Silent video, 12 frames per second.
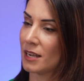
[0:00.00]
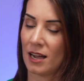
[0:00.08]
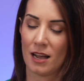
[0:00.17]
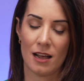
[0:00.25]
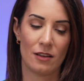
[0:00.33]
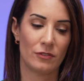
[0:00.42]

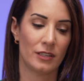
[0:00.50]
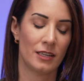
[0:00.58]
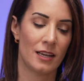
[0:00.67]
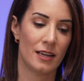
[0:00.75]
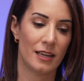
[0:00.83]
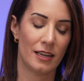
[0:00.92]
having
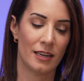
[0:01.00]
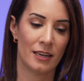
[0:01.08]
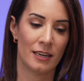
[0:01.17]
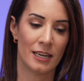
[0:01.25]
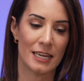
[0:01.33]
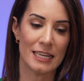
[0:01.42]

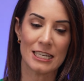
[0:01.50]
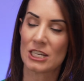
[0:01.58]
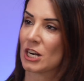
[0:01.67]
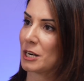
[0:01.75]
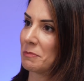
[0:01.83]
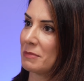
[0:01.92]
an
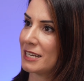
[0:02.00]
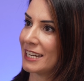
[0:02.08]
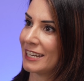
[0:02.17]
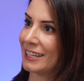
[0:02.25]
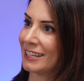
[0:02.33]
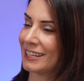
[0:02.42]

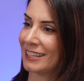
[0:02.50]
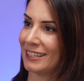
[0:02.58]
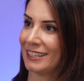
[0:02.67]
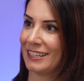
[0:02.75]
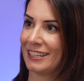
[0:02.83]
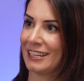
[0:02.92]
intermittent
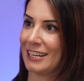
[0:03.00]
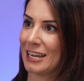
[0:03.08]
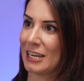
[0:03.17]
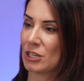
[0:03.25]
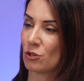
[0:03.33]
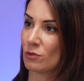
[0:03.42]

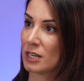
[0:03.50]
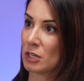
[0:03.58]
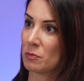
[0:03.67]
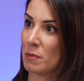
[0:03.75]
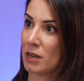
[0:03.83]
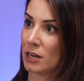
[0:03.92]

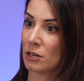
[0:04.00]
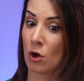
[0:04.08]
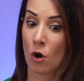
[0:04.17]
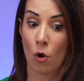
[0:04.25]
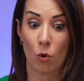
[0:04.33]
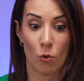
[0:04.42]
treatment,
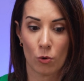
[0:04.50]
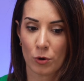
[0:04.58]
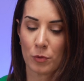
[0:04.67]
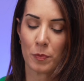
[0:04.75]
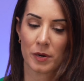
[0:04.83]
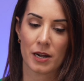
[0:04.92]
or
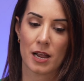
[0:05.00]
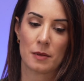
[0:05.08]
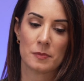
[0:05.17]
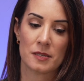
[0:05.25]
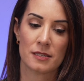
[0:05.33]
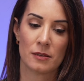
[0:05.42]

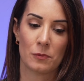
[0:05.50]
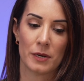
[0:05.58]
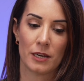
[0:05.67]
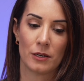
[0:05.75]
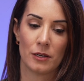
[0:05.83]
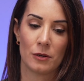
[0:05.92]
perhaps
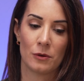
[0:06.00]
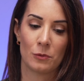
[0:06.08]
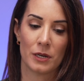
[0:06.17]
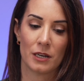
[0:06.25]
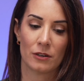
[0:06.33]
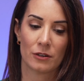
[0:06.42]

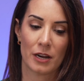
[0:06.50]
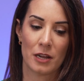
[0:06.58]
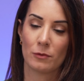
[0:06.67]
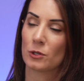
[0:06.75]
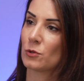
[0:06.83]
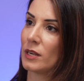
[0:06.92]
we are
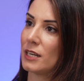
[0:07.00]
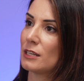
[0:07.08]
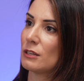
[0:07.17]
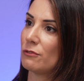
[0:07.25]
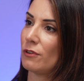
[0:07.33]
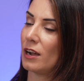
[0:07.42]
able to
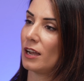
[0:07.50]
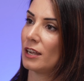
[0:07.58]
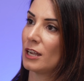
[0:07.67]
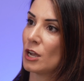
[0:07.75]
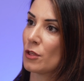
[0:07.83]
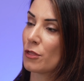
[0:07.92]
identify
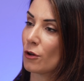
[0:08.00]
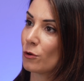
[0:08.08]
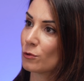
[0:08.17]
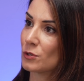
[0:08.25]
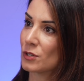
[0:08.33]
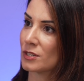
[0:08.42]

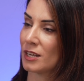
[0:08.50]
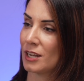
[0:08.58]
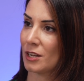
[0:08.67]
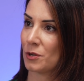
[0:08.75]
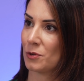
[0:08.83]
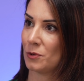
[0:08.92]
those
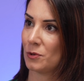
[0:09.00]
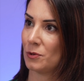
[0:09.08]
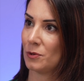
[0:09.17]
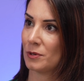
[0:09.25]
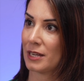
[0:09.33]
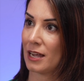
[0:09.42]

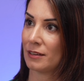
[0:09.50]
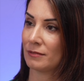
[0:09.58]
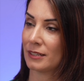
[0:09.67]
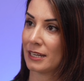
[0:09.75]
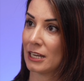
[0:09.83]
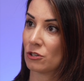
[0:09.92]
who
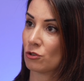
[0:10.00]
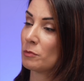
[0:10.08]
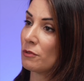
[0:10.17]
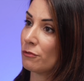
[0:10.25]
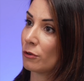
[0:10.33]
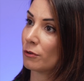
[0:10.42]
can get
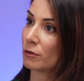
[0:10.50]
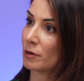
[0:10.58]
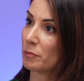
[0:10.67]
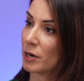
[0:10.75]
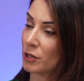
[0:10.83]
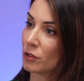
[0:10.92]
treatment for a
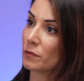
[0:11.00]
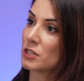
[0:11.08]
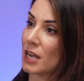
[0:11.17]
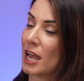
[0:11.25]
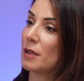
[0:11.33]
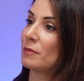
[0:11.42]
period of
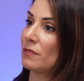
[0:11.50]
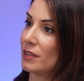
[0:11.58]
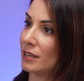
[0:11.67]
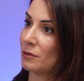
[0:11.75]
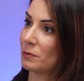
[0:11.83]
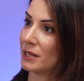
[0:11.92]
time and
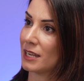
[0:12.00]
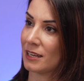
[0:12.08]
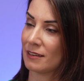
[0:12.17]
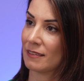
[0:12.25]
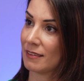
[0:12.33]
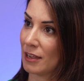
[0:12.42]
then we
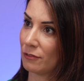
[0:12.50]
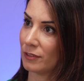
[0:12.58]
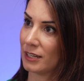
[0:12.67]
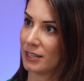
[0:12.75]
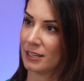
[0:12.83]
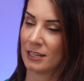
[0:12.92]
can
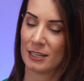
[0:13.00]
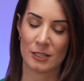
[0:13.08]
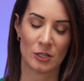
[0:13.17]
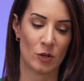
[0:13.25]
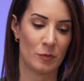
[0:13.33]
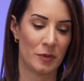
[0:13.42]
safely
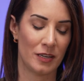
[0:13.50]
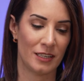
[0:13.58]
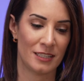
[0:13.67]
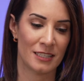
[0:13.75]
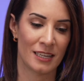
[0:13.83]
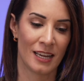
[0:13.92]
stop that.